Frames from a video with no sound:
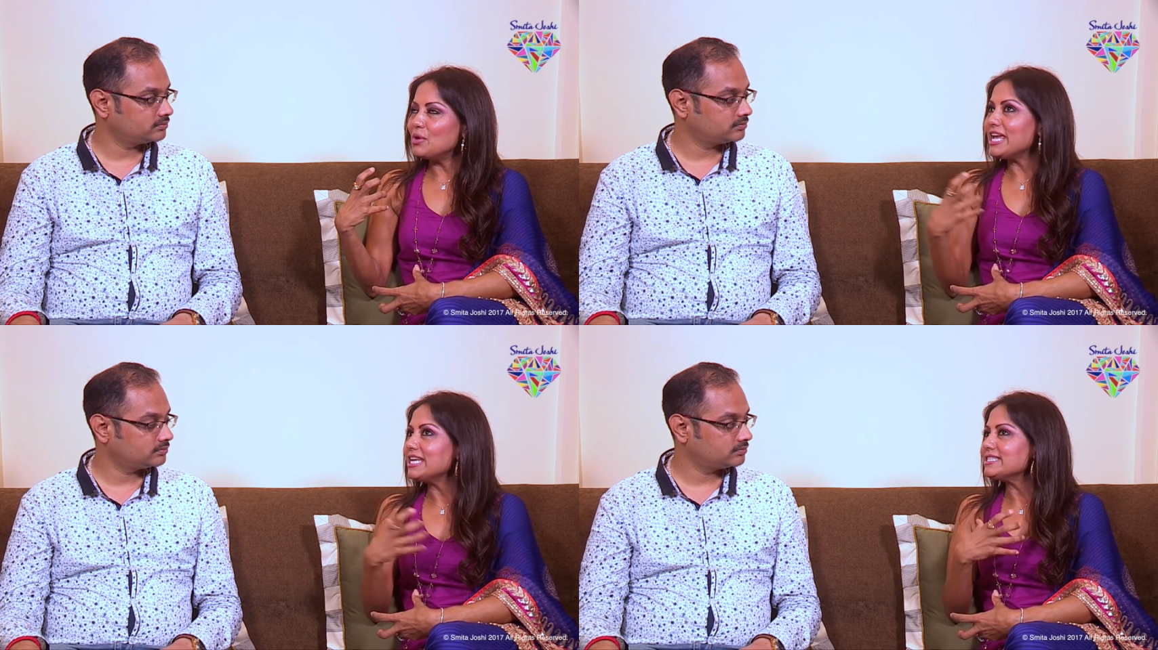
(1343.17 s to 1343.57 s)

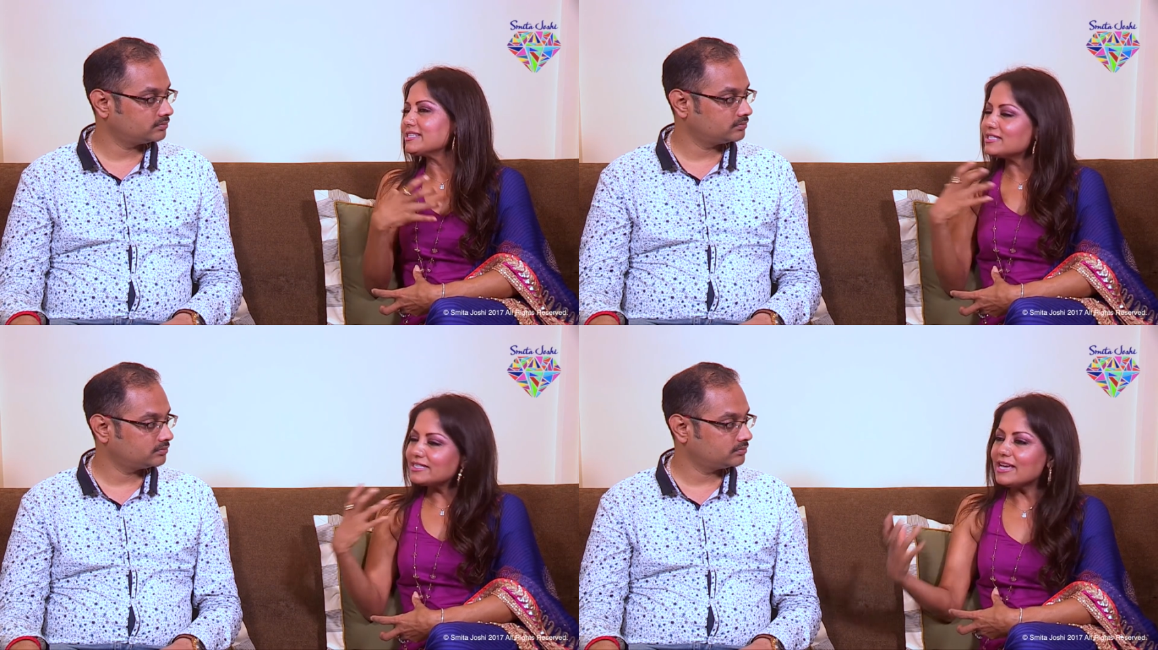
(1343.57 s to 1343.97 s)
Speaker 1: bringing
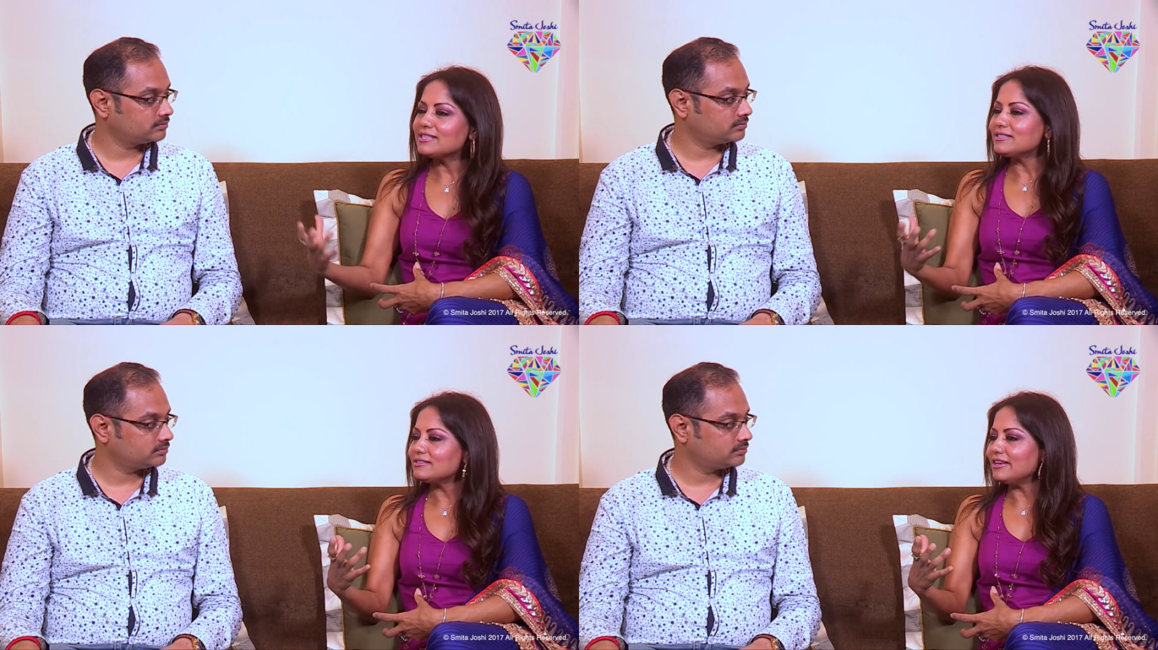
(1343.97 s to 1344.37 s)

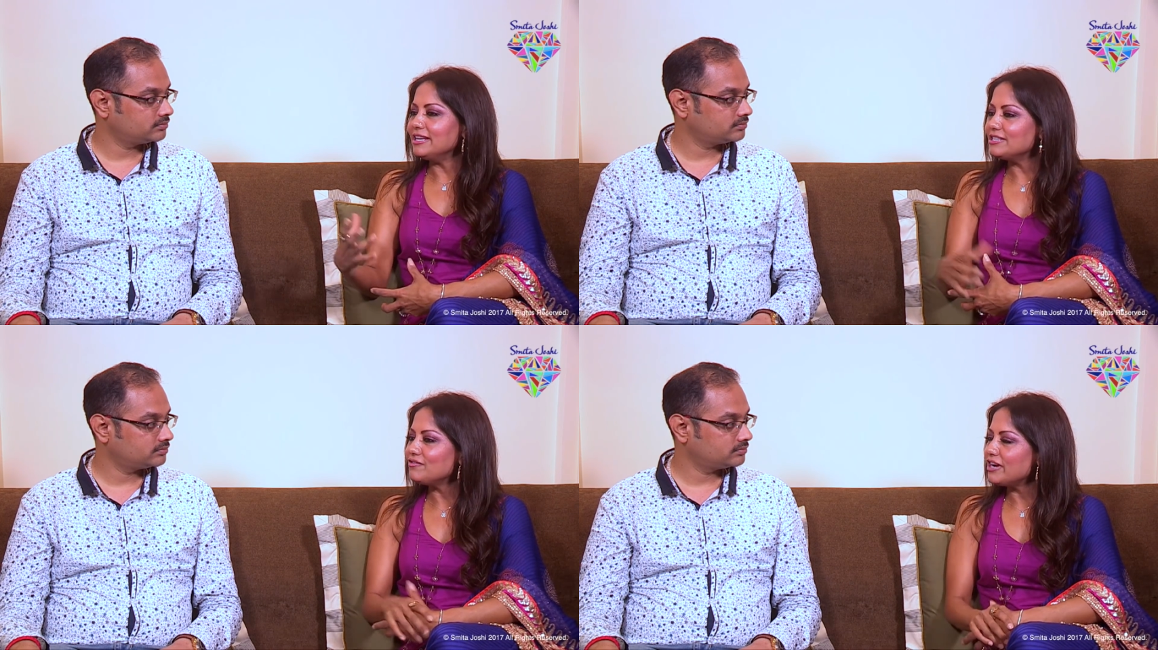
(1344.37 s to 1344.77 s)
success
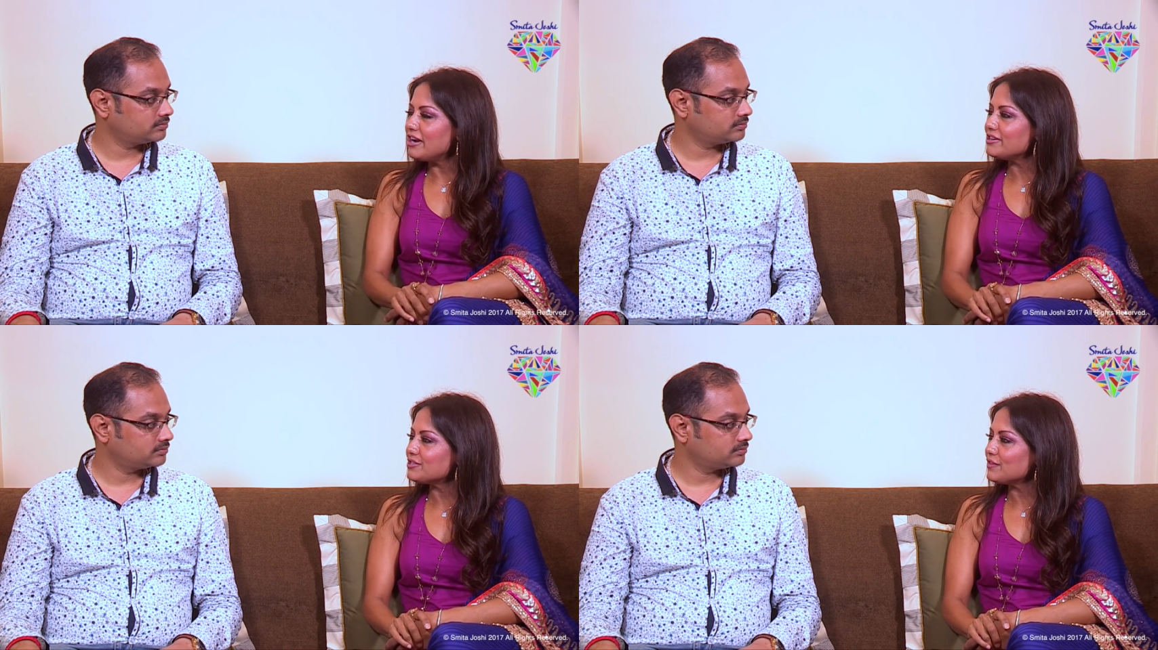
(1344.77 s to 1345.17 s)
in different
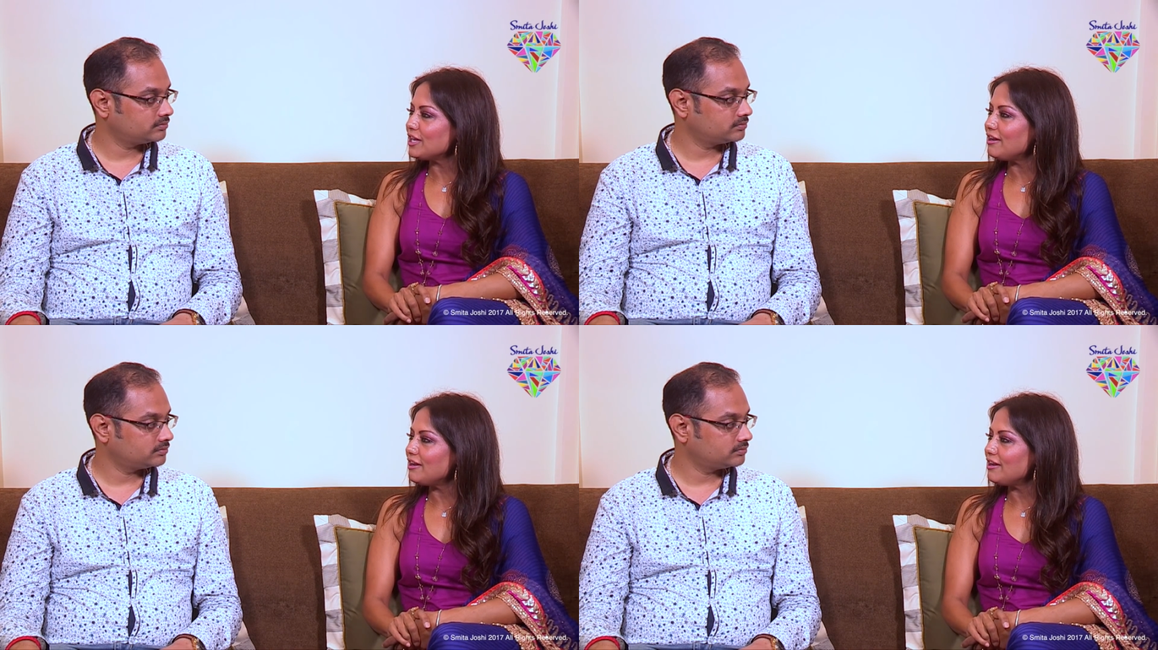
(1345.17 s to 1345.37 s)
areas of their